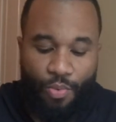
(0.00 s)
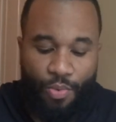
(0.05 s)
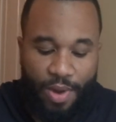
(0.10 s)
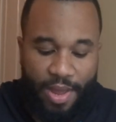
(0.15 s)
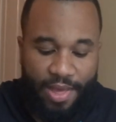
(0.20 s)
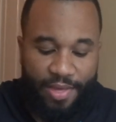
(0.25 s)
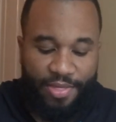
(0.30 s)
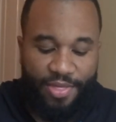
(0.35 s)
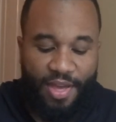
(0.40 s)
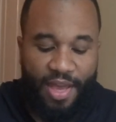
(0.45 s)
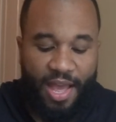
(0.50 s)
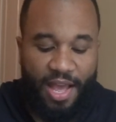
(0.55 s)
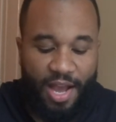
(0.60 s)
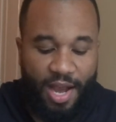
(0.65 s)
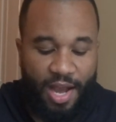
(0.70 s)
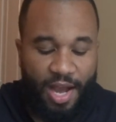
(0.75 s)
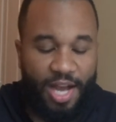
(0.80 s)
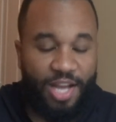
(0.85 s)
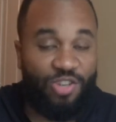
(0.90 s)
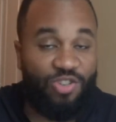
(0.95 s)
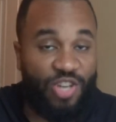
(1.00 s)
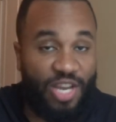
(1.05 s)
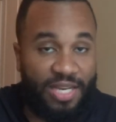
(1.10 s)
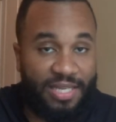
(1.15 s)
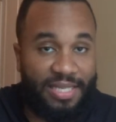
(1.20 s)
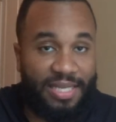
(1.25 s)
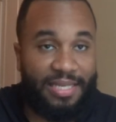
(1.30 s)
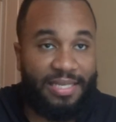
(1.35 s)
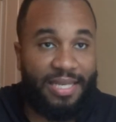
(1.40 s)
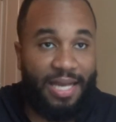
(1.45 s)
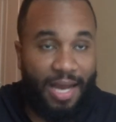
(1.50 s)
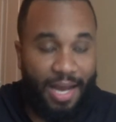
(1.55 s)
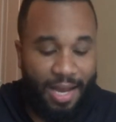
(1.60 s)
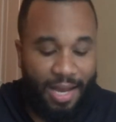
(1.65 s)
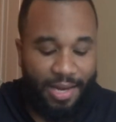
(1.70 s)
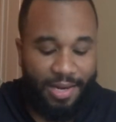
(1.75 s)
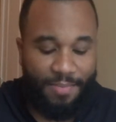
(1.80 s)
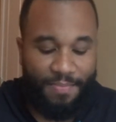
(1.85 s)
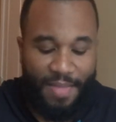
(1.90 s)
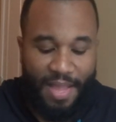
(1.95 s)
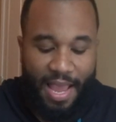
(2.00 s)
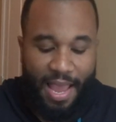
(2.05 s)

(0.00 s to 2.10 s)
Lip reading: with Jason Todd.